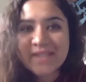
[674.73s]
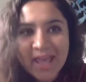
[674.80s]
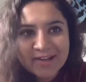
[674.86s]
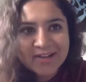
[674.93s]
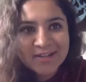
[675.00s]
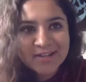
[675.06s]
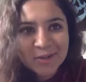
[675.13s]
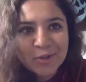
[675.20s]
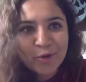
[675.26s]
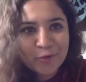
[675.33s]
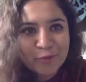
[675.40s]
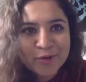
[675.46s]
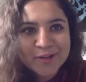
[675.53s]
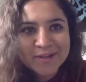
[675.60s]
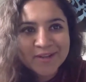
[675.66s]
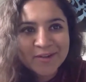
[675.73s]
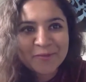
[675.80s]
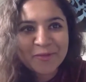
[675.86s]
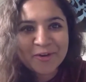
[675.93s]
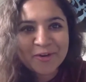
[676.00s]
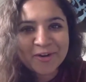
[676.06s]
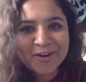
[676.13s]
edit a lot of
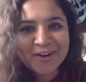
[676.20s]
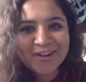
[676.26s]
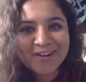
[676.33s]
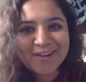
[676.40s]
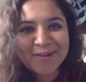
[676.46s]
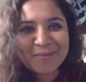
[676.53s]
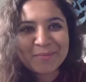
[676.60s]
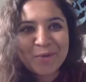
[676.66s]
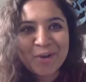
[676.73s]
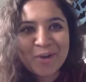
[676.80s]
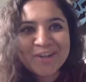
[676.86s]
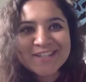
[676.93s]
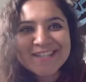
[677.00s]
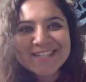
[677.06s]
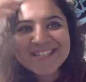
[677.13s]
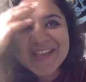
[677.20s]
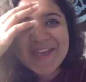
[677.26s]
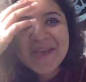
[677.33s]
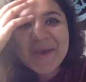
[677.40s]
our content,